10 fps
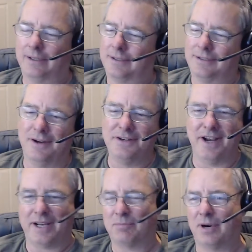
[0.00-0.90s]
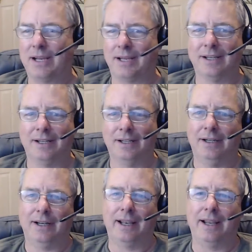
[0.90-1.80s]
it. I said, no, you're not going to break it.
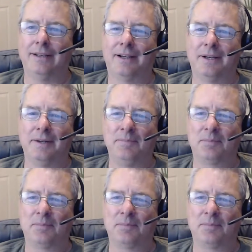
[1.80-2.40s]
And